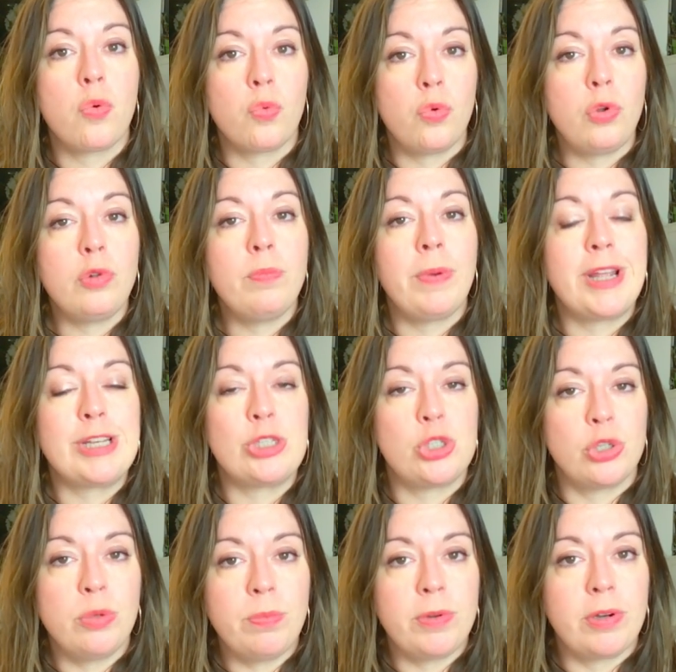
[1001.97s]
ruled by
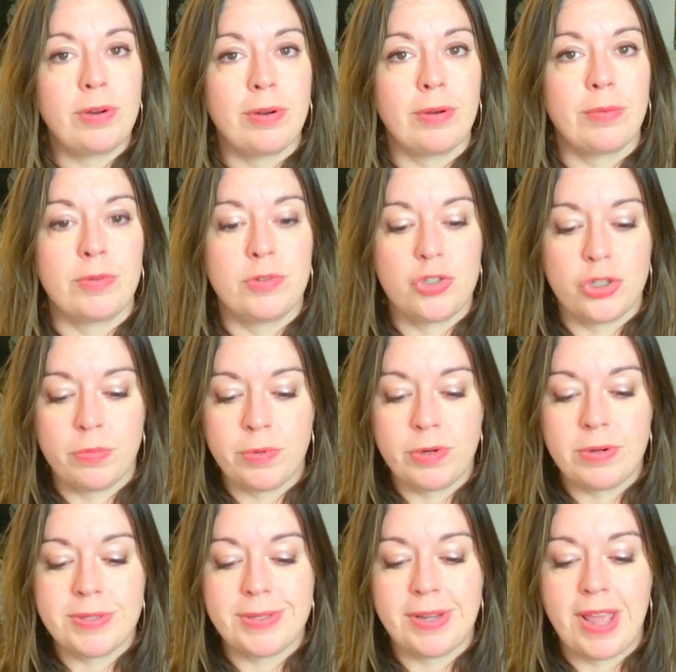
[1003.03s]
Jupiter.
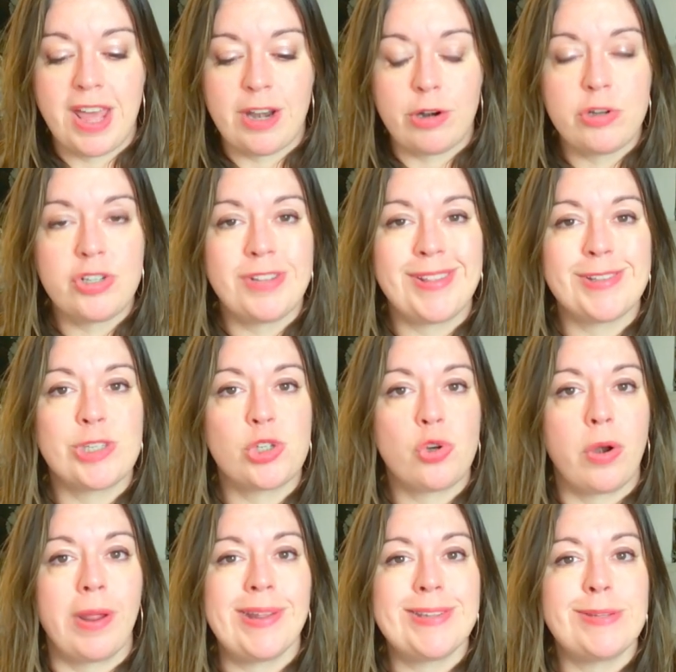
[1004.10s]
Jupiter is an energy that's
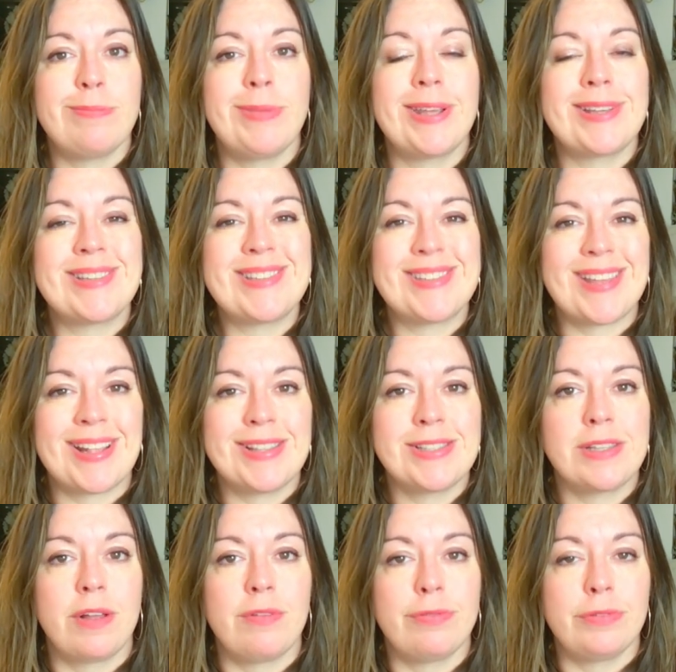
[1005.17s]
trying to make
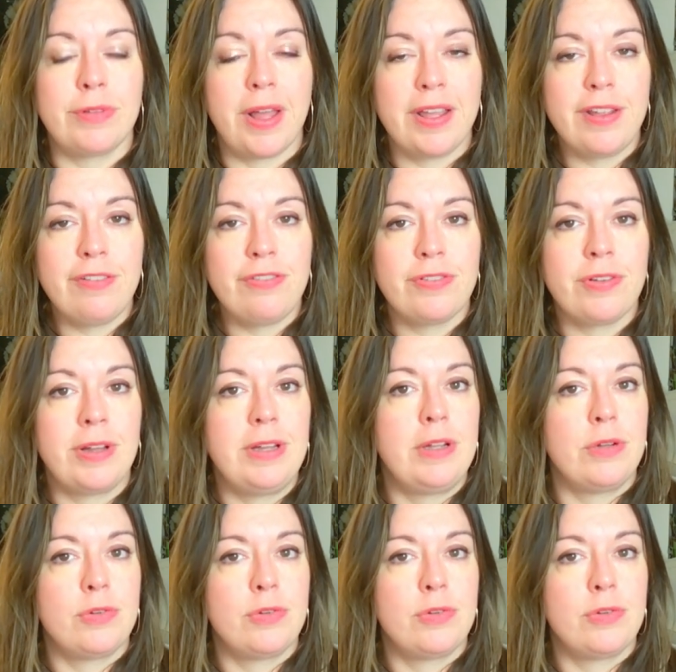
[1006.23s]
sense of life.